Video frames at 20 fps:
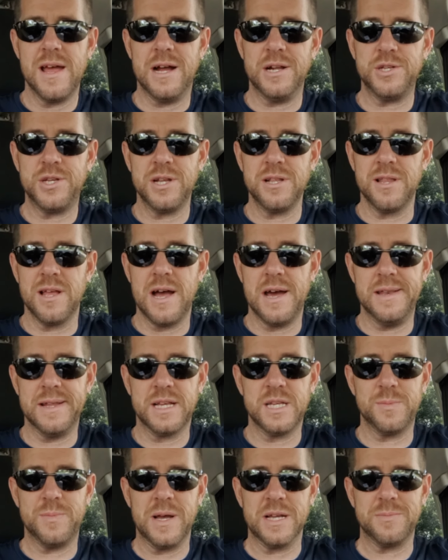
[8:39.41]
and she lied and
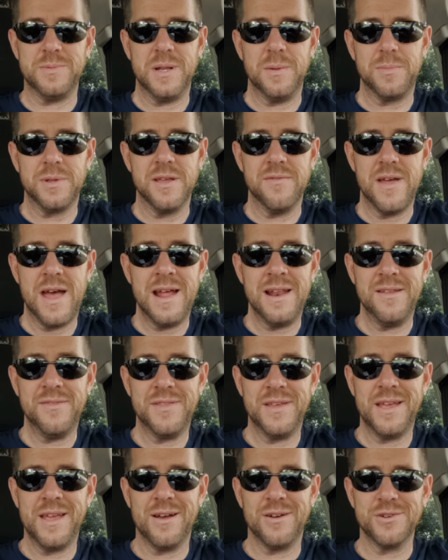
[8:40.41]
expects me to believe
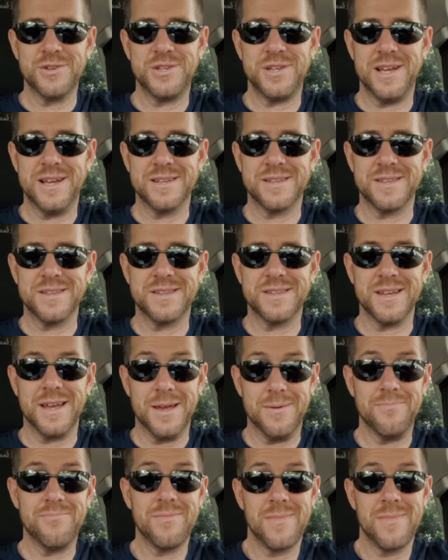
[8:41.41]
anything else she has to say.